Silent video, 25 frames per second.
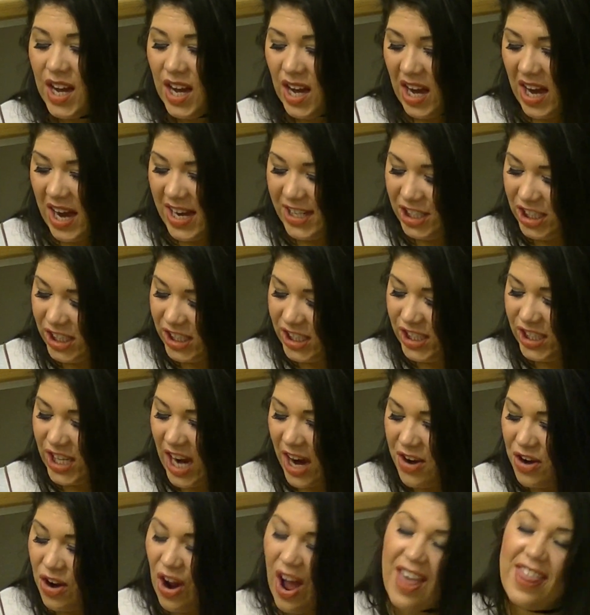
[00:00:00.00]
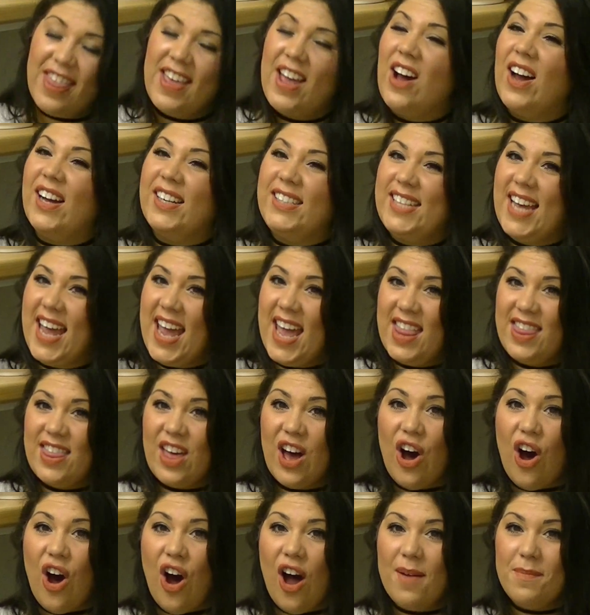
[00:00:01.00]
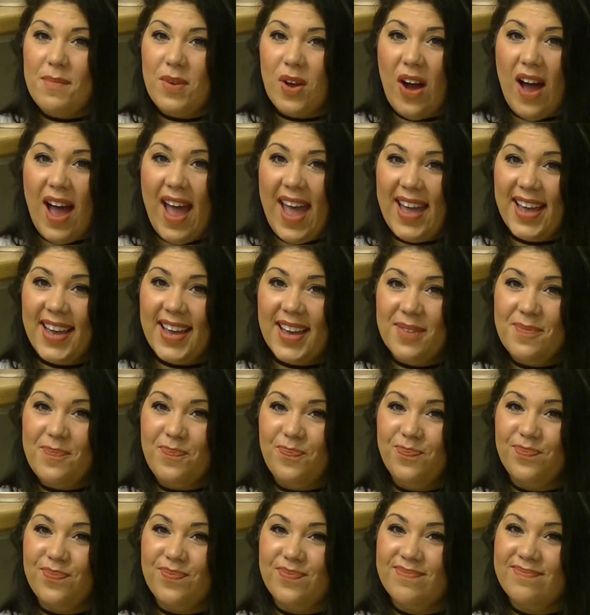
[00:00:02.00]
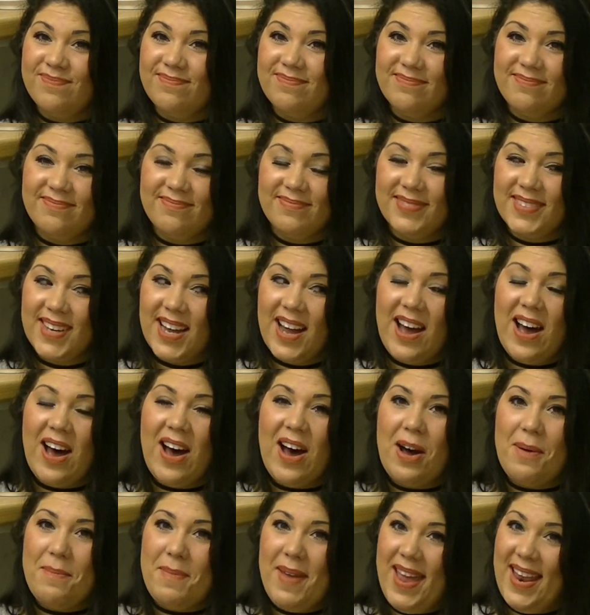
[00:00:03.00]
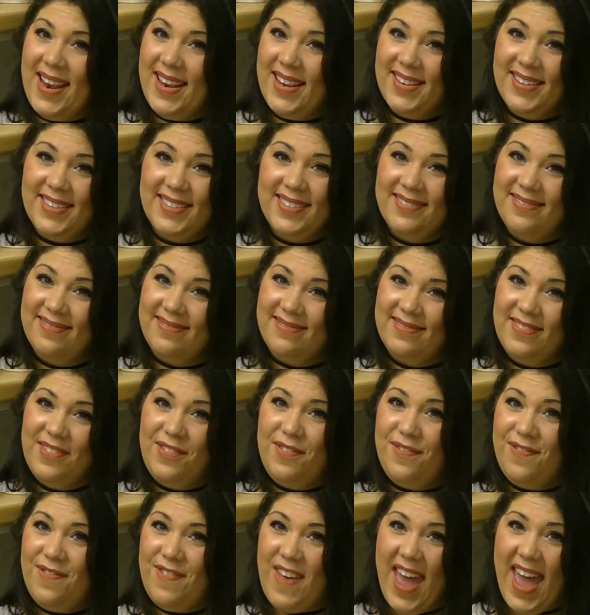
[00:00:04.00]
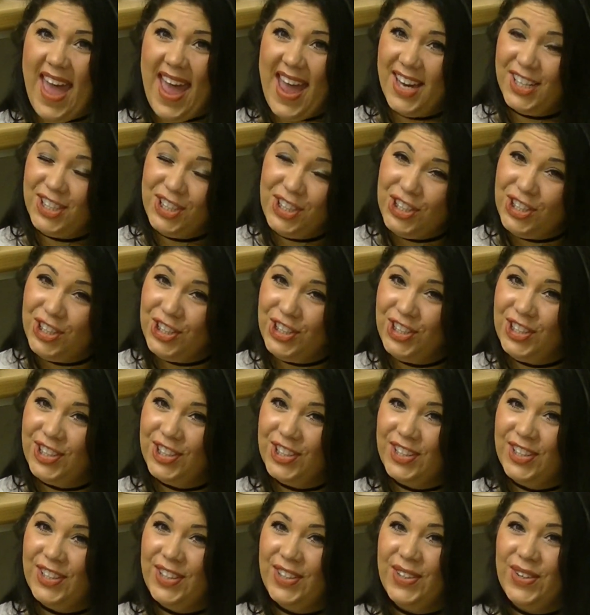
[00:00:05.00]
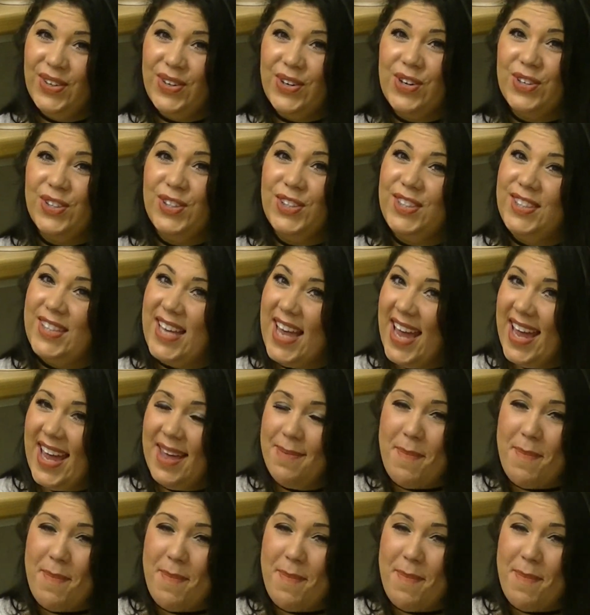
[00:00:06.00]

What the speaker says: I just don't like the idea that I'm like harming fish or sea